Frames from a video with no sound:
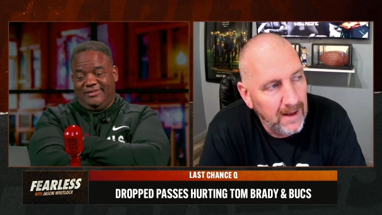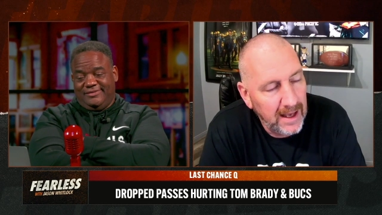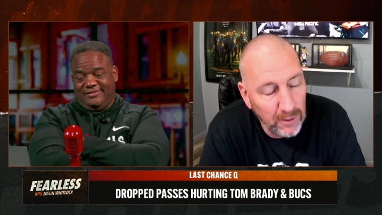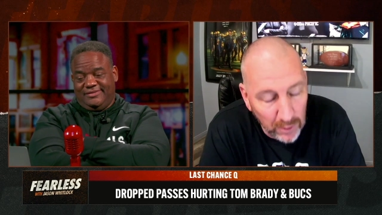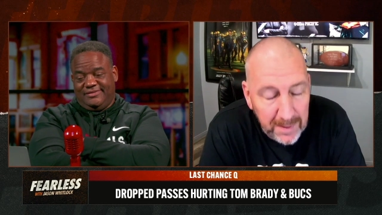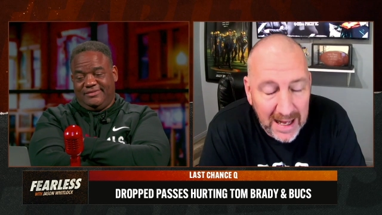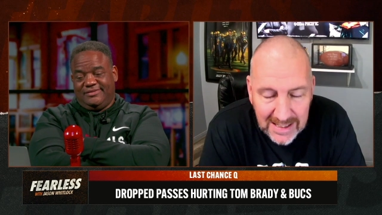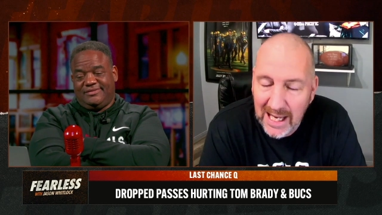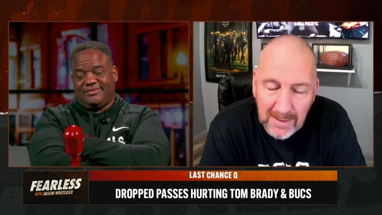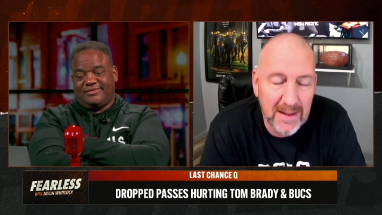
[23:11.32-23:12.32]
Speaker 1: it would be a
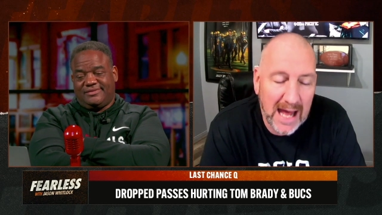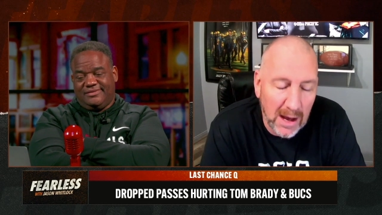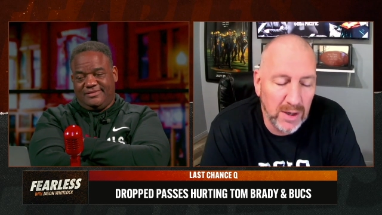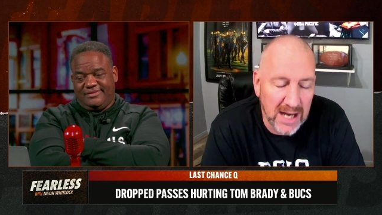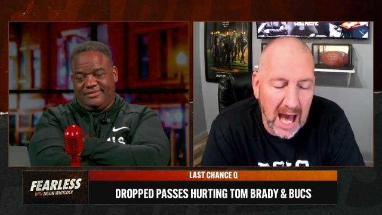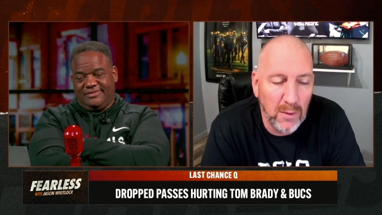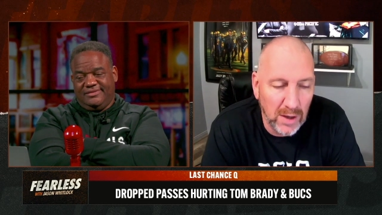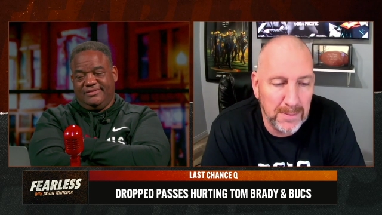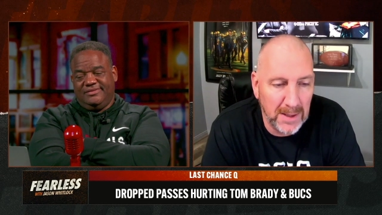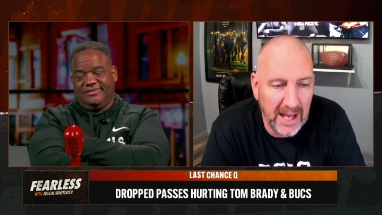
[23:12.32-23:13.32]
team that I would not
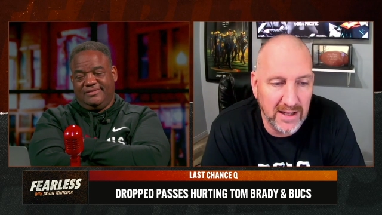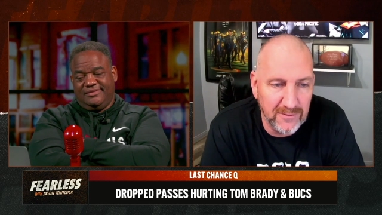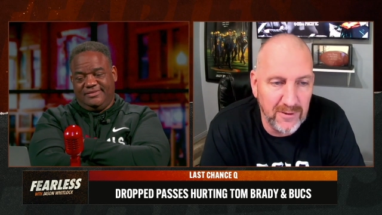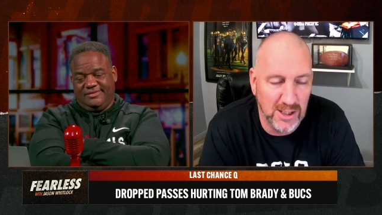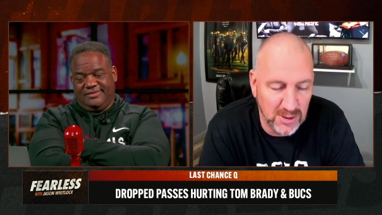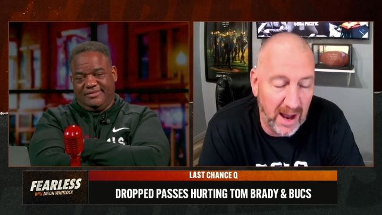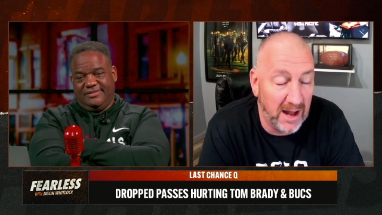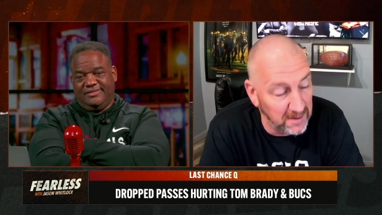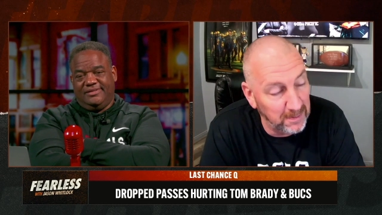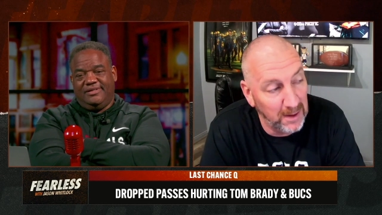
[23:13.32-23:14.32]
want to play in the first round
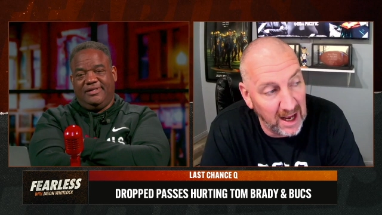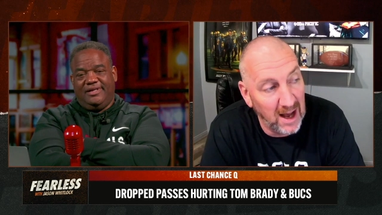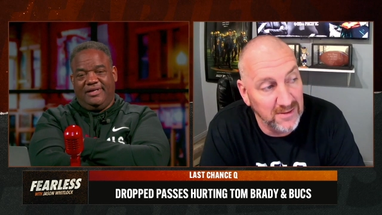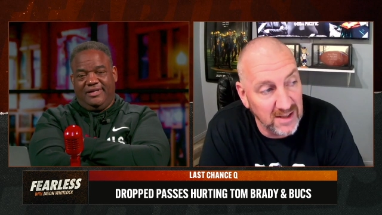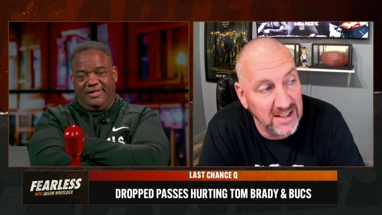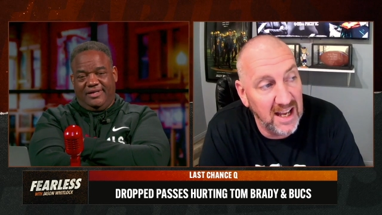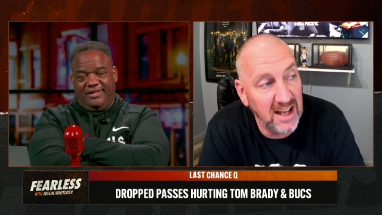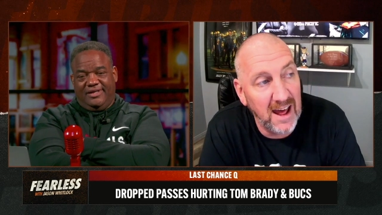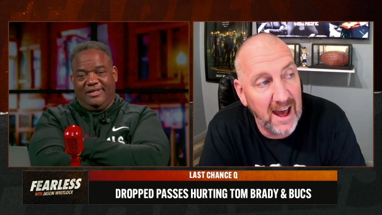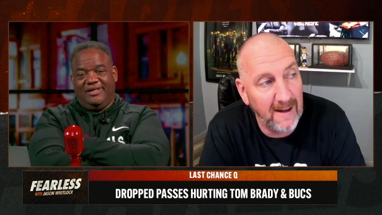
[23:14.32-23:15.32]
of the playoffs. I'll tell
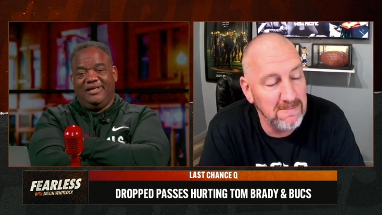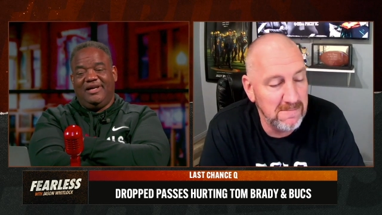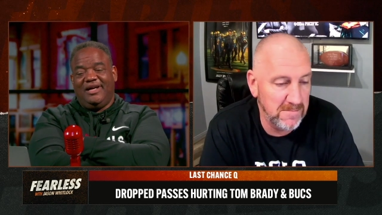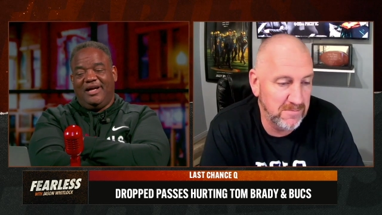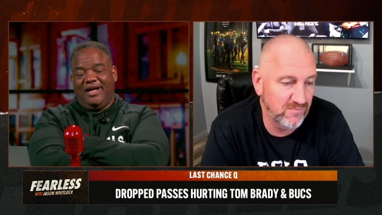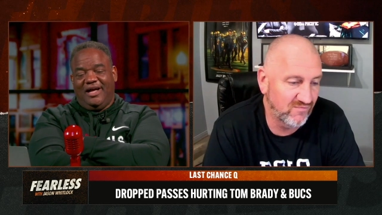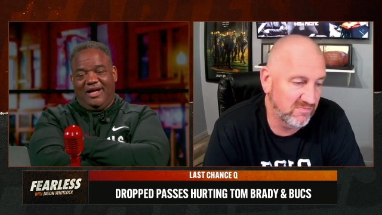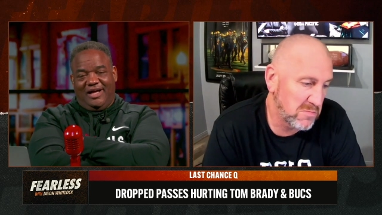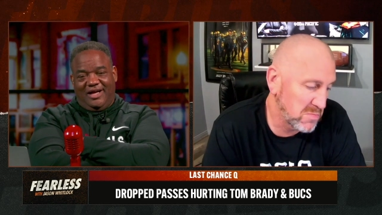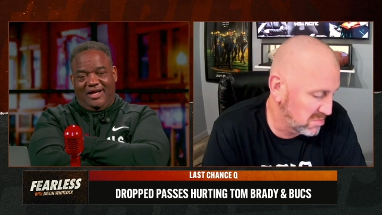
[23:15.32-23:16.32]
you that.
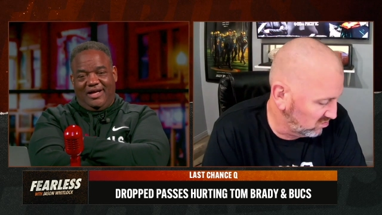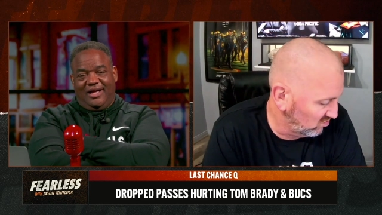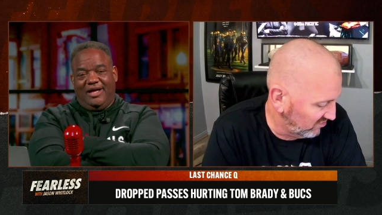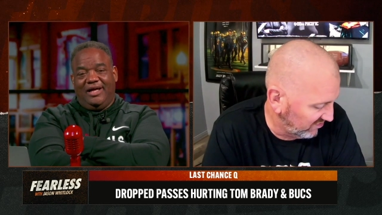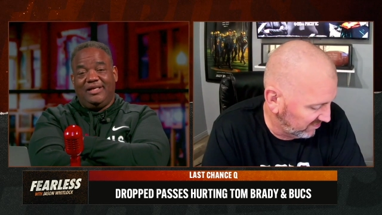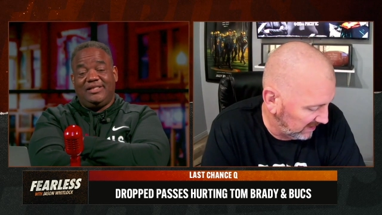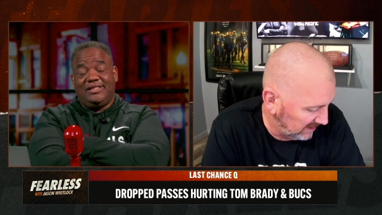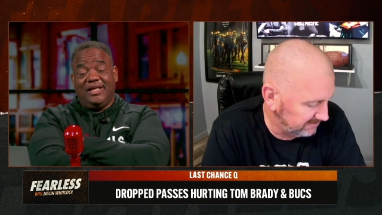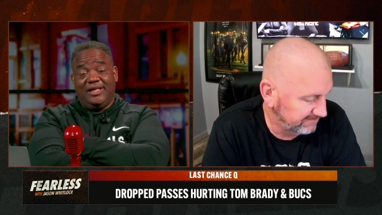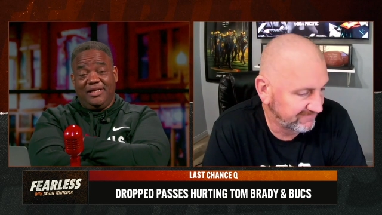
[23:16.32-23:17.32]

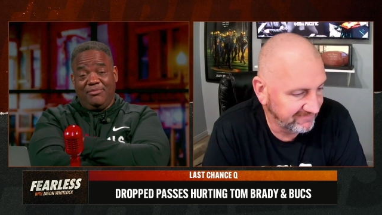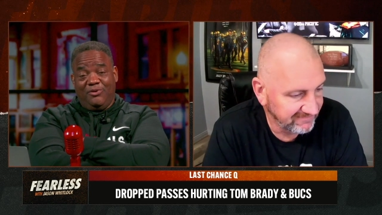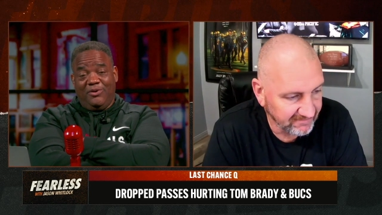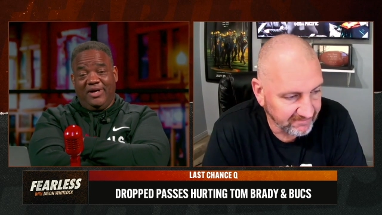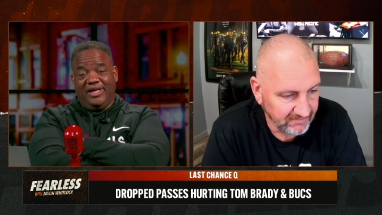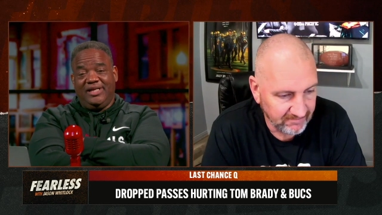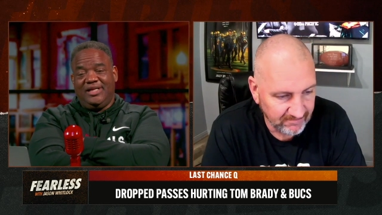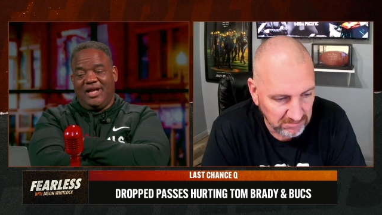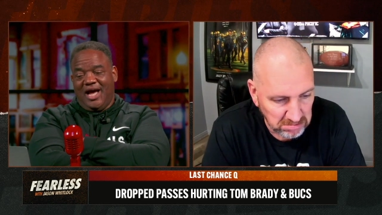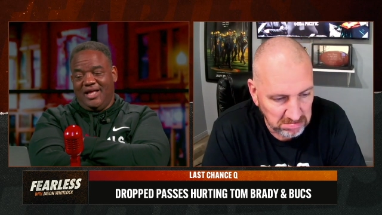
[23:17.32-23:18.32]
Speaker 2: Sunday
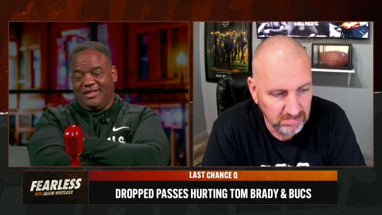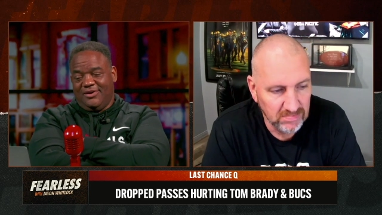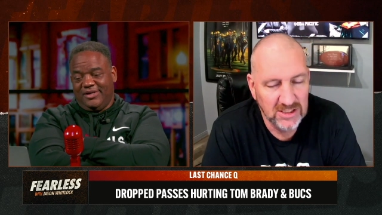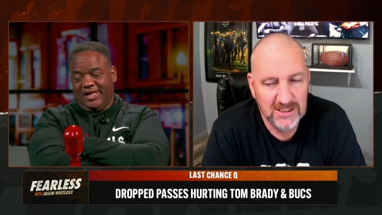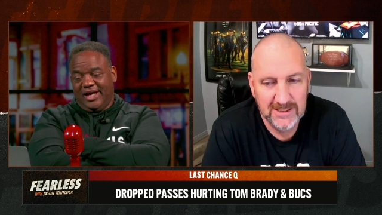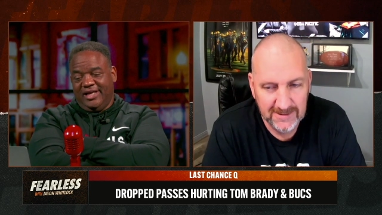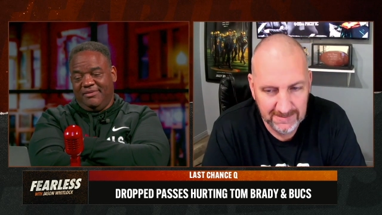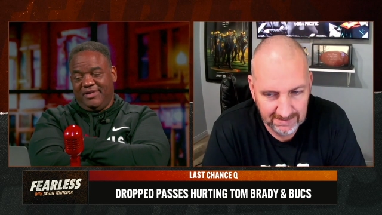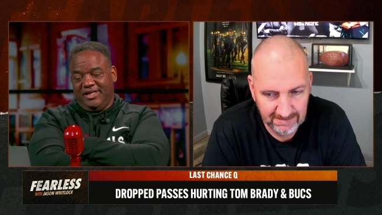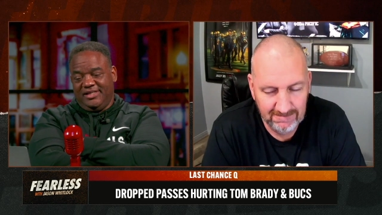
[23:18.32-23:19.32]
morning, nine thirty
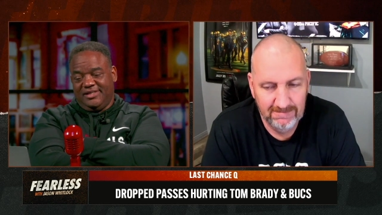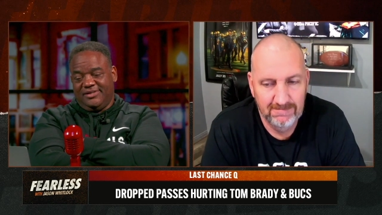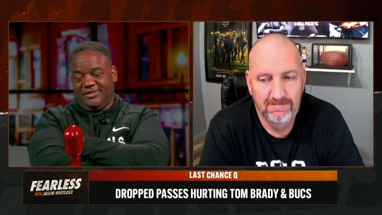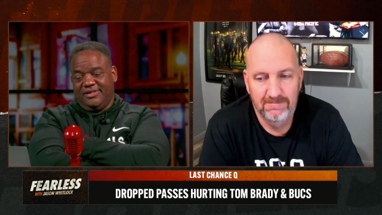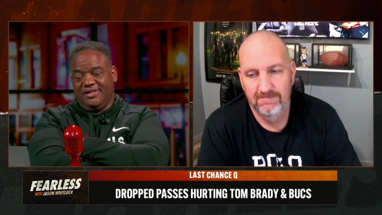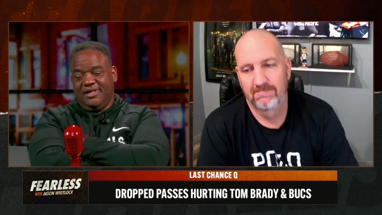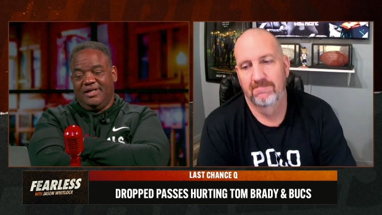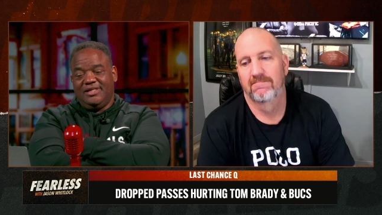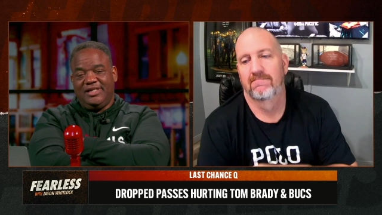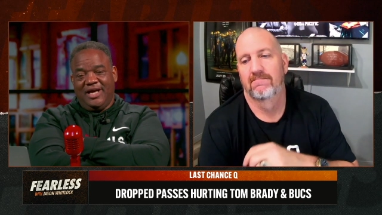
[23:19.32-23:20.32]
a.m. Eastern,
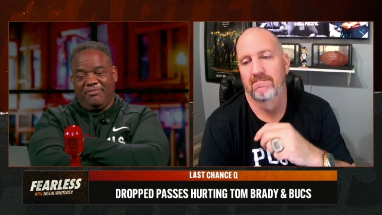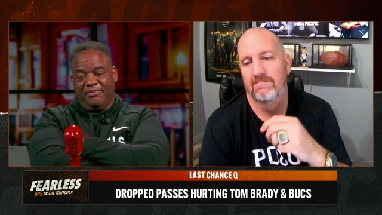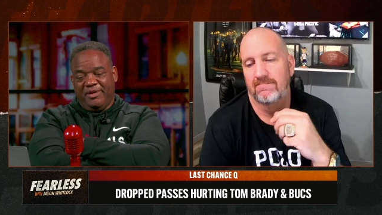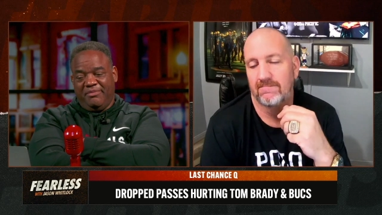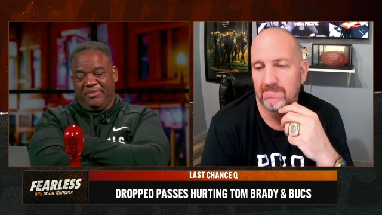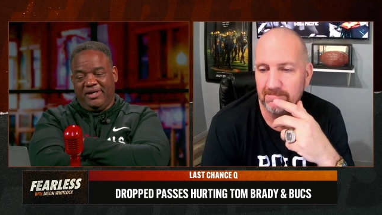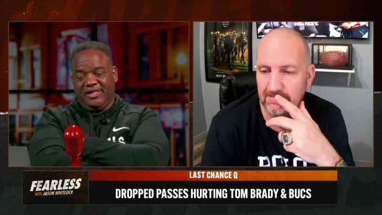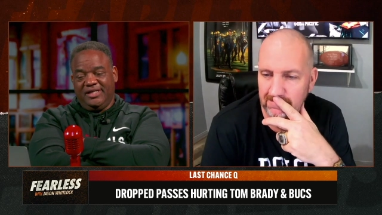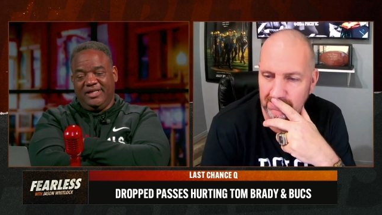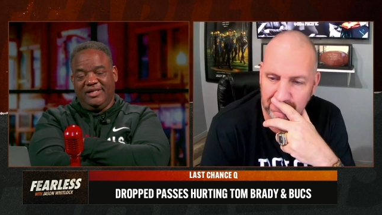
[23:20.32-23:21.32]
Tampa Bay
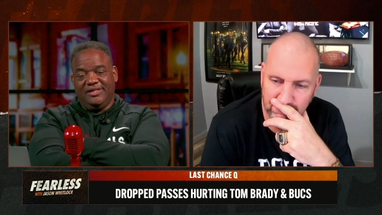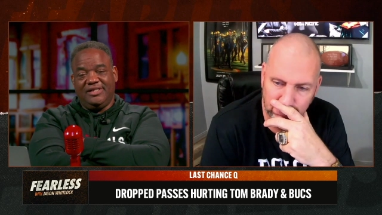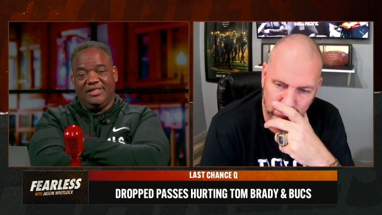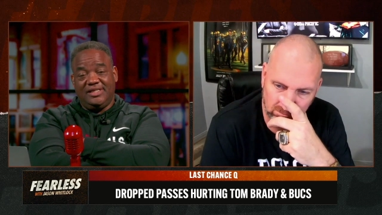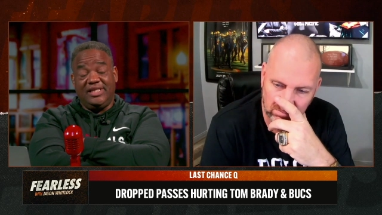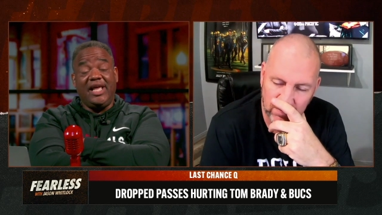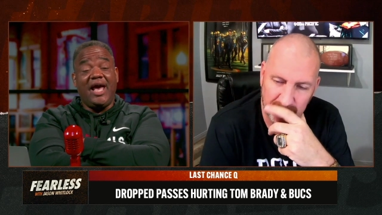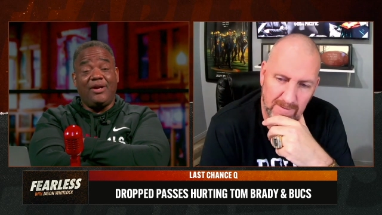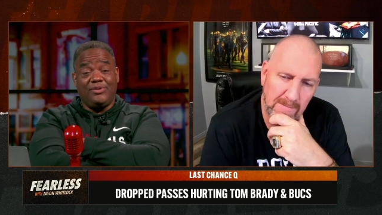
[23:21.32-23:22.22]
Buccaneers, Seattle